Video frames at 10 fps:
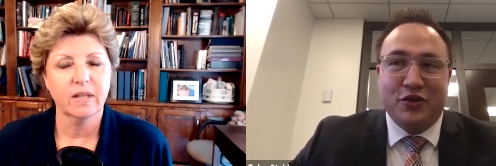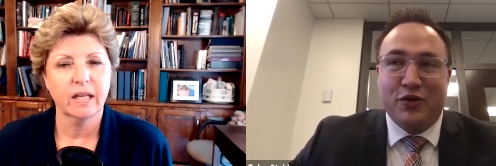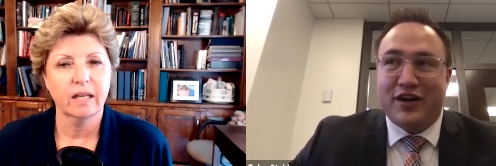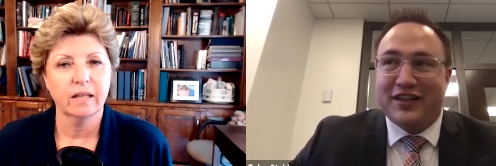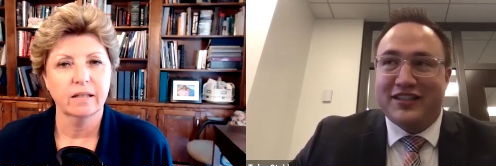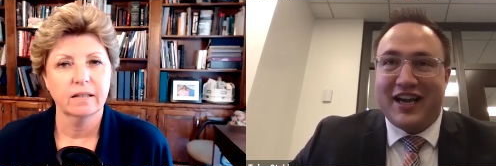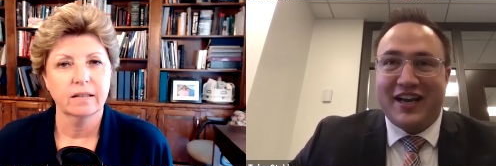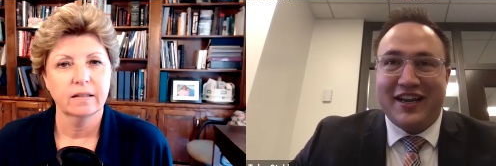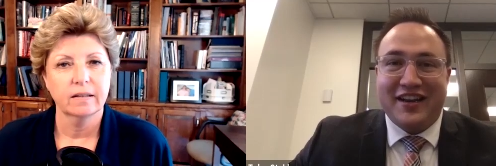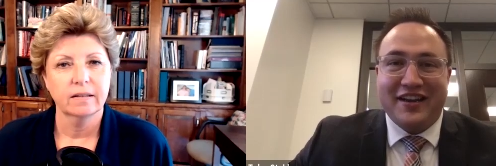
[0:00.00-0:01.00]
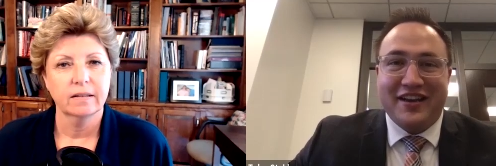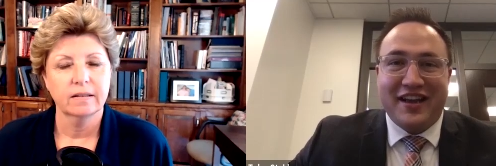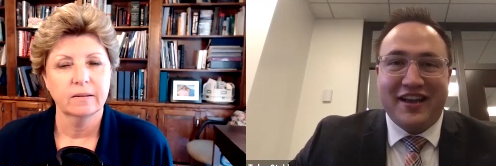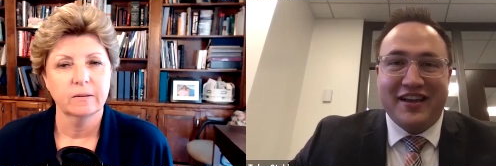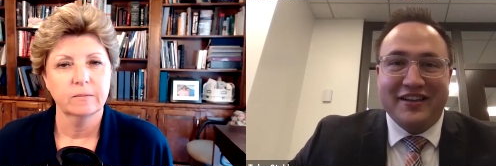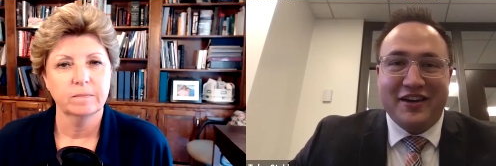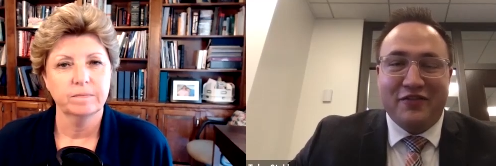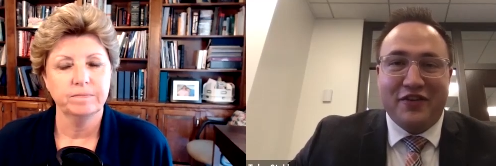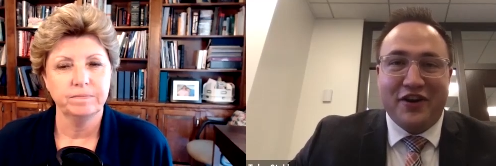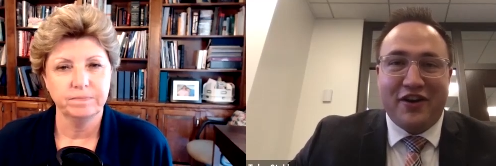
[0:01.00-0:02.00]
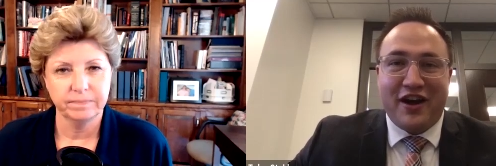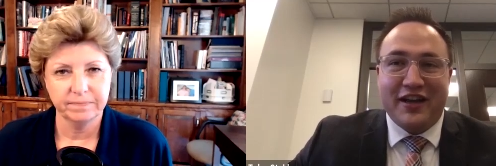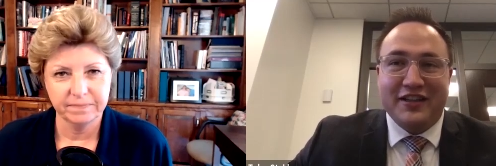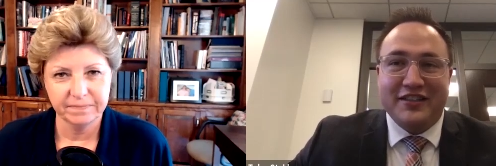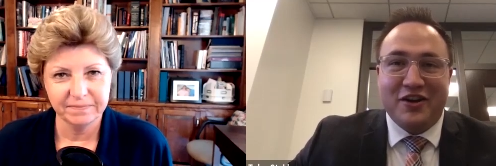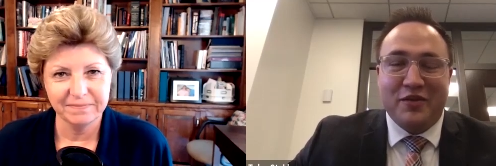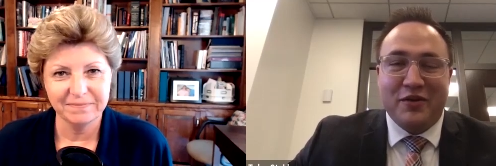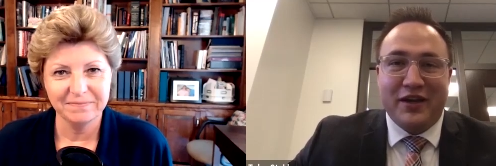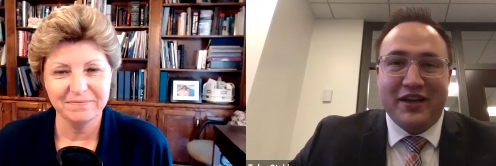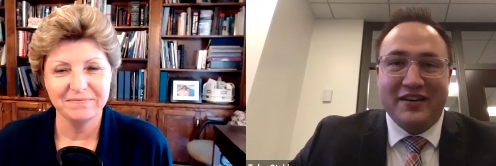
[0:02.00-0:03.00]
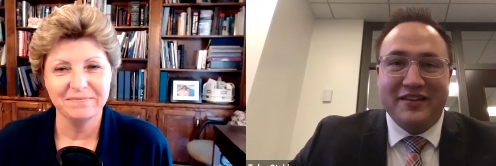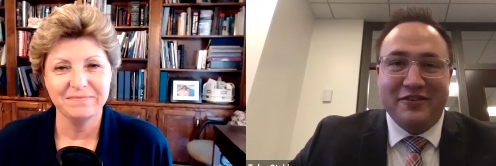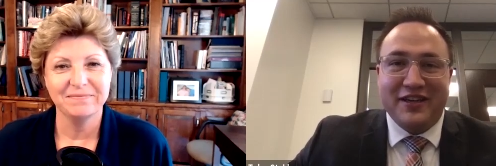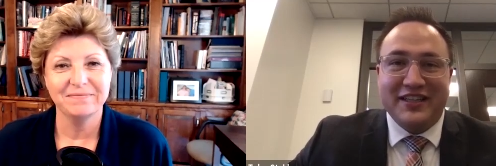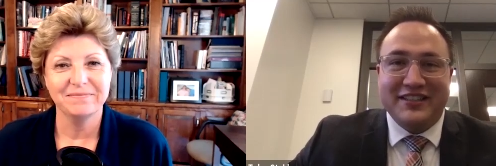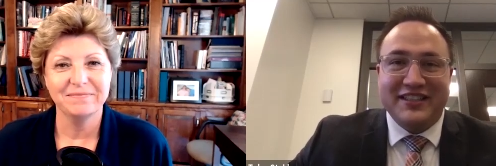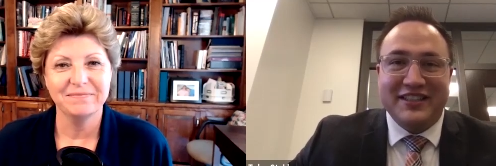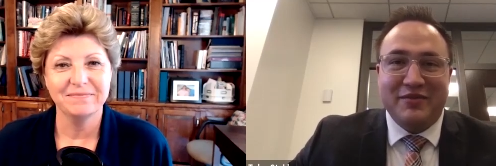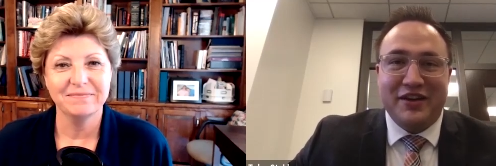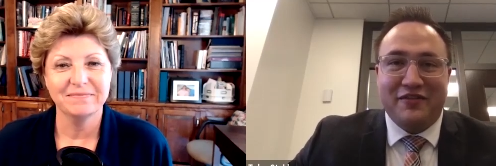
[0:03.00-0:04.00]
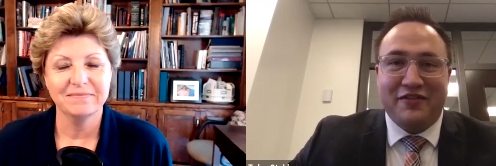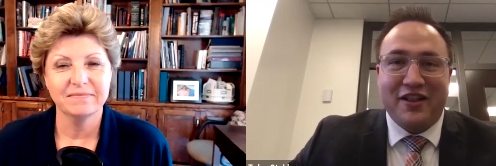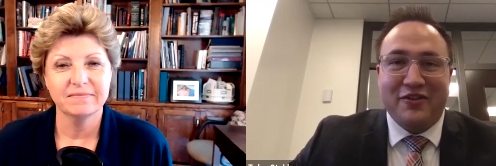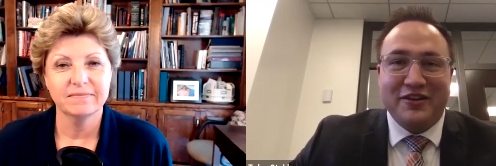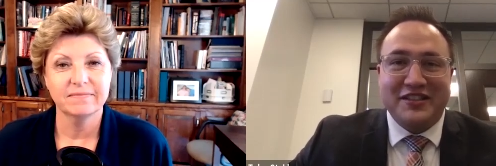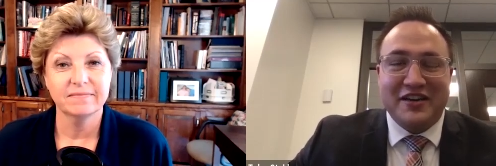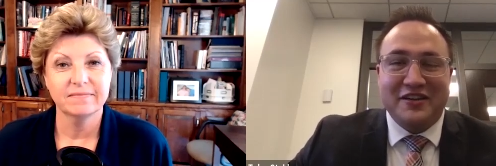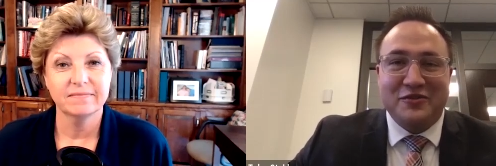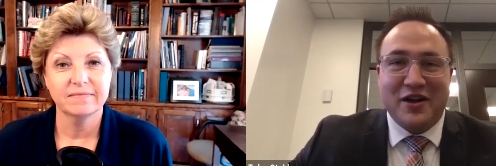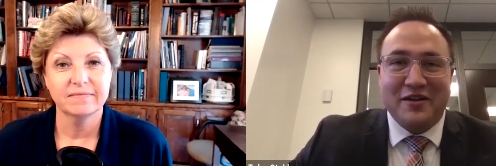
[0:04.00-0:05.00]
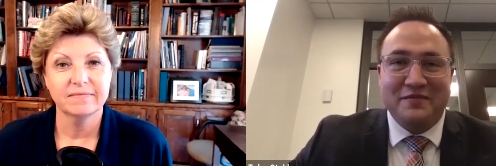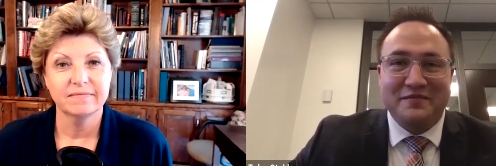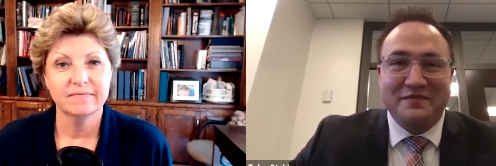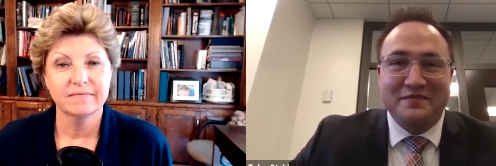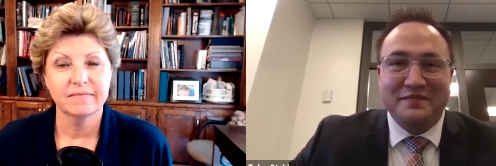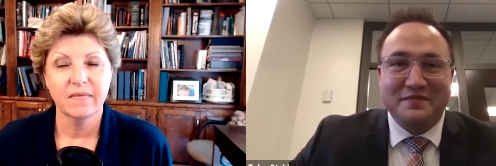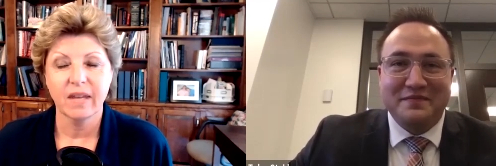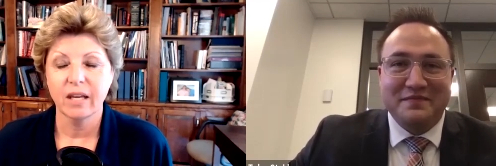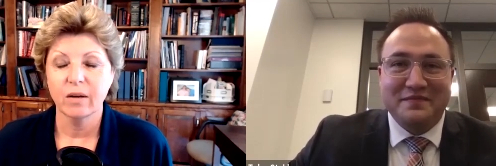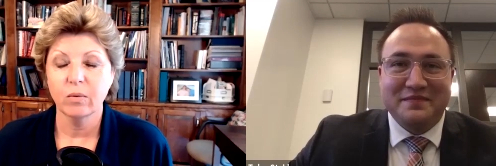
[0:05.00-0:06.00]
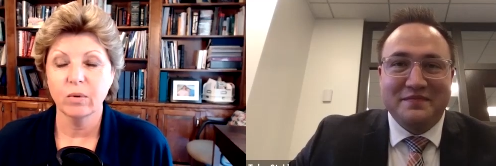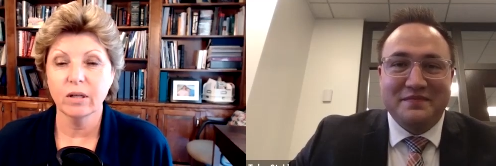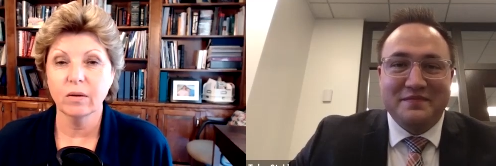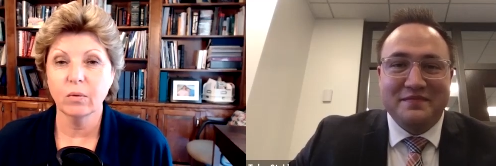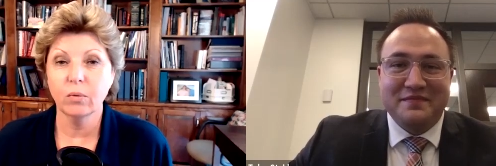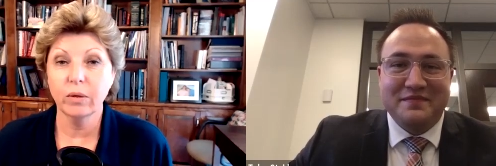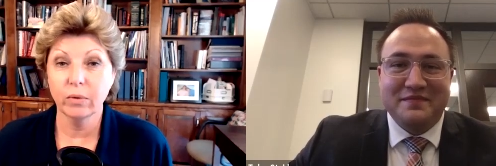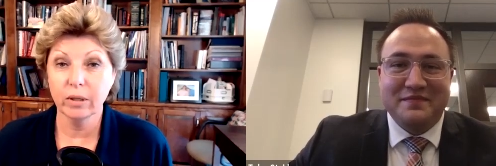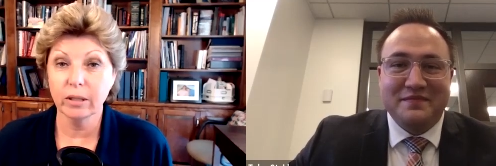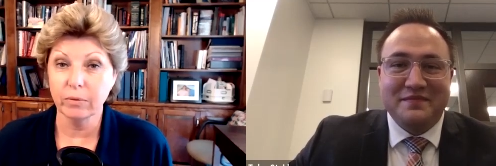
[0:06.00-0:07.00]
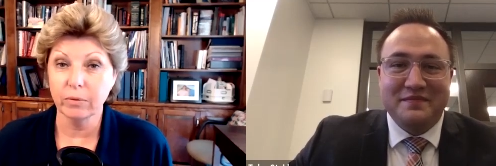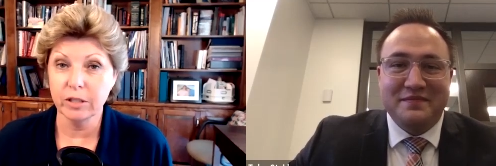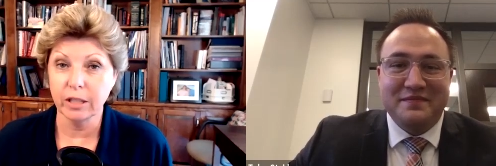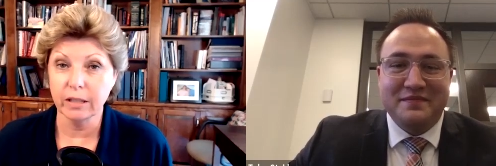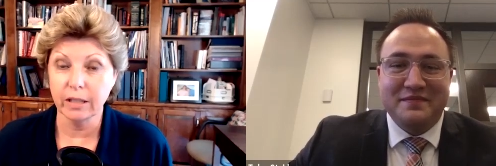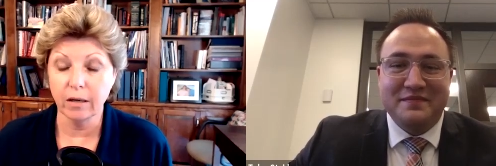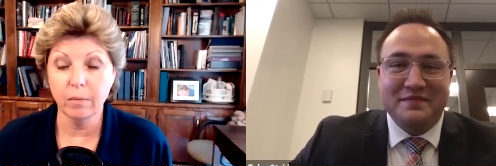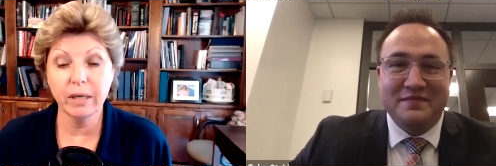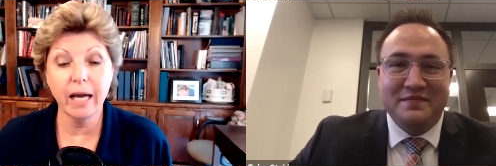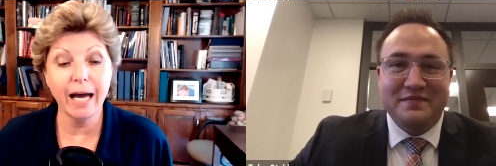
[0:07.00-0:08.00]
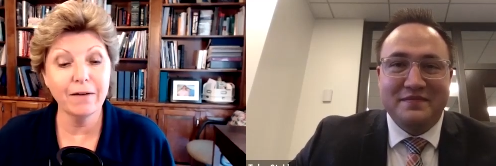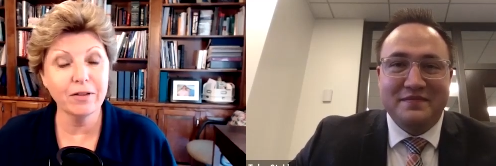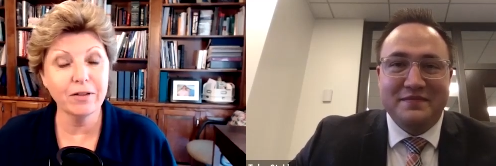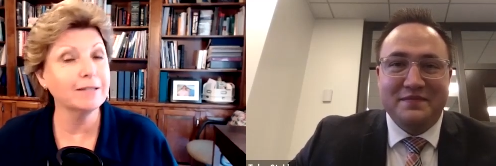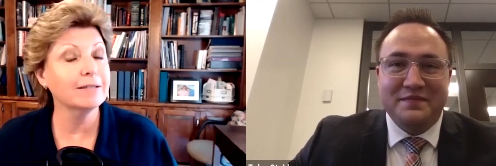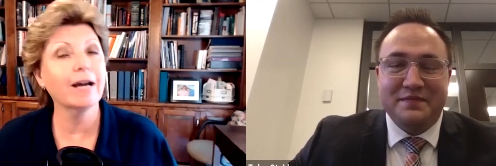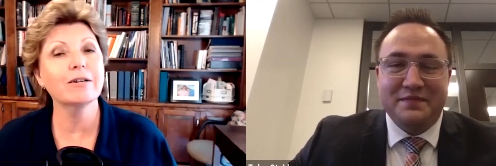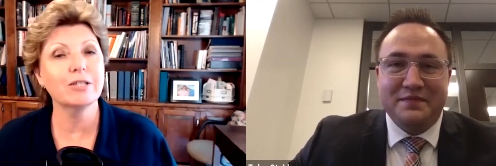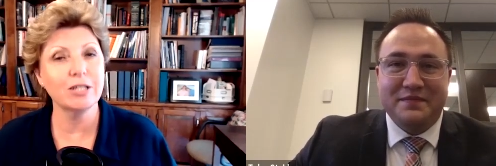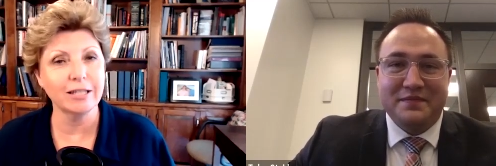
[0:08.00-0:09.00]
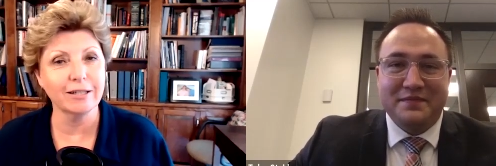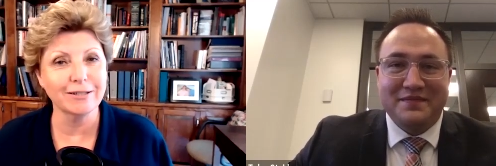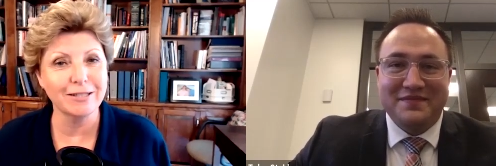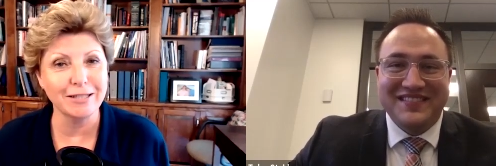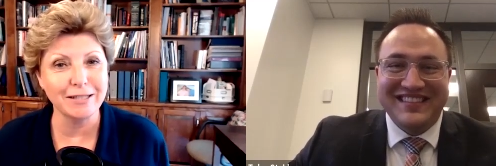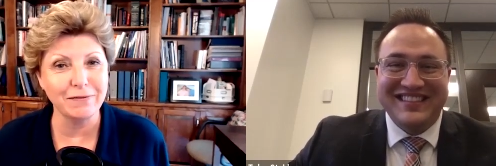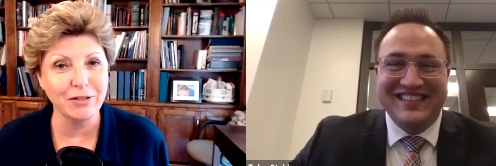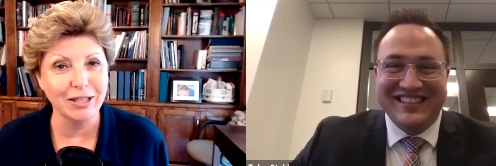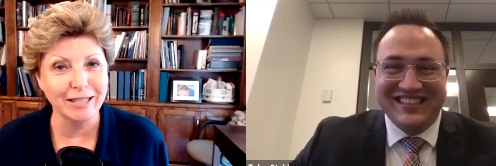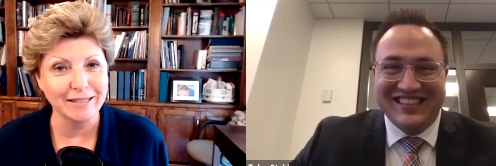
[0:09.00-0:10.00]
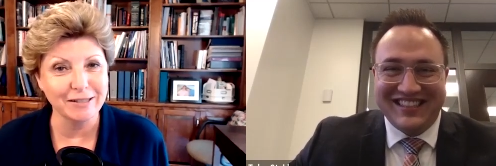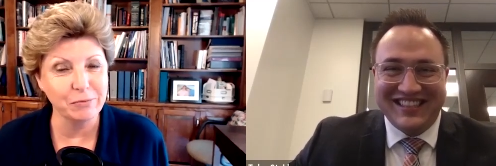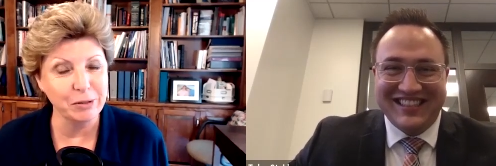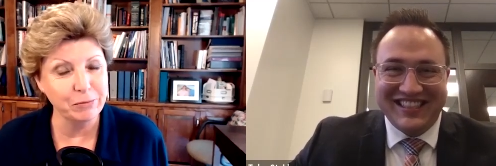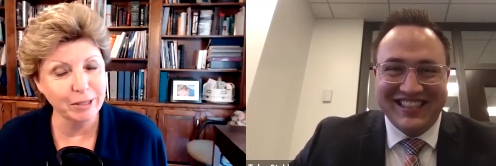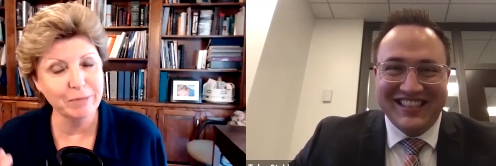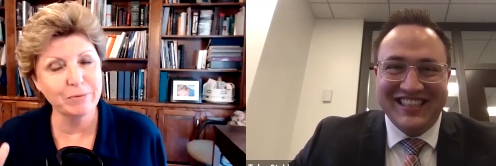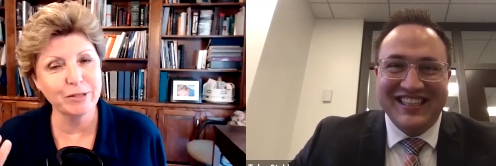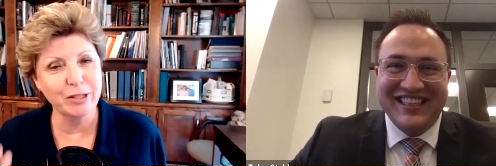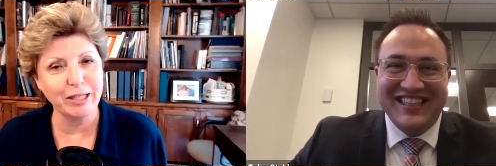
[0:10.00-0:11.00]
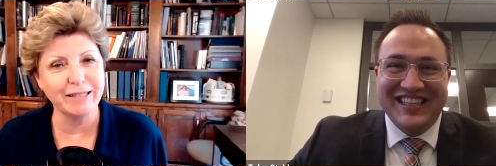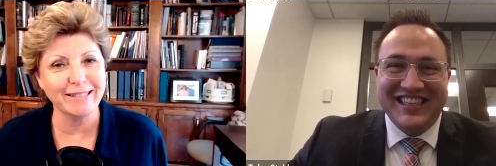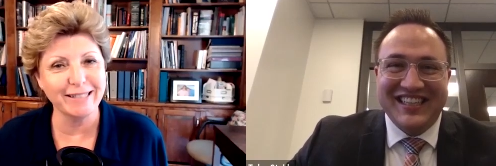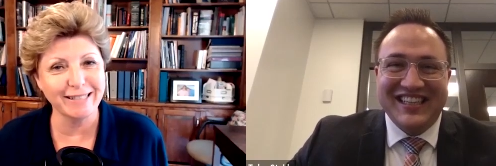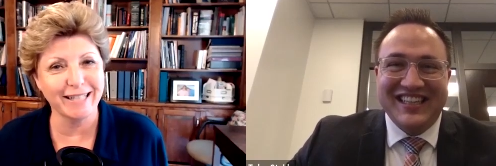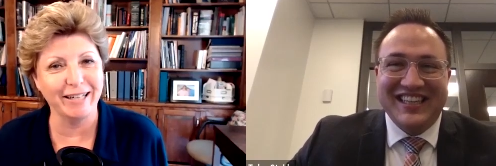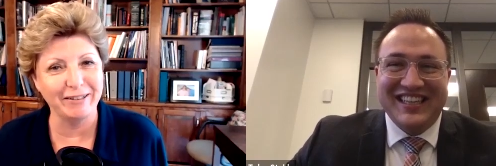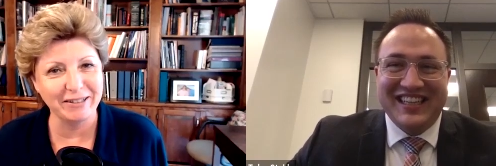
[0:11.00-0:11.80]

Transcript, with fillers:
Speaker 1: we're excited and, you know, for your audience, and hope that we can see some of your followers there as well.
Speaker 2: Well, we really appreciate that. On behalf of the entire Genealogy TV audience, we really appreciate the discount